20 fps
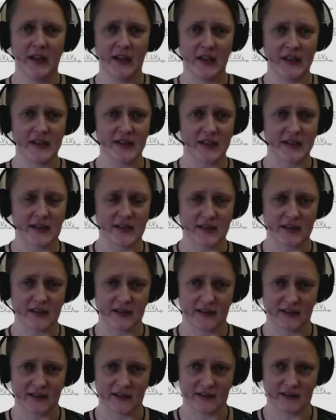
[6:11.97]
Is it
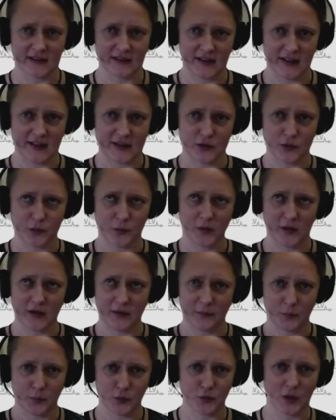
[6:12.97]
that you
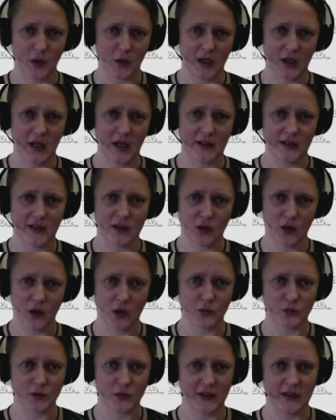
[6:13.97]
put online
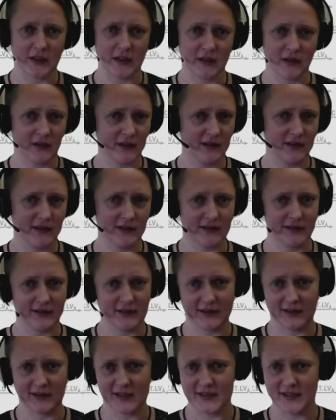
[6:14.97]
only,
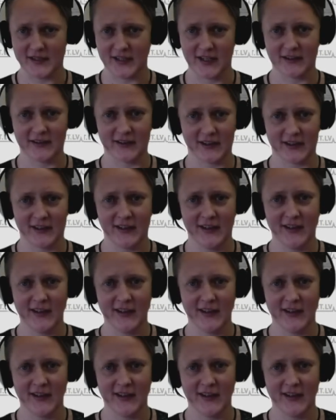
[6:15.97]
let's say, the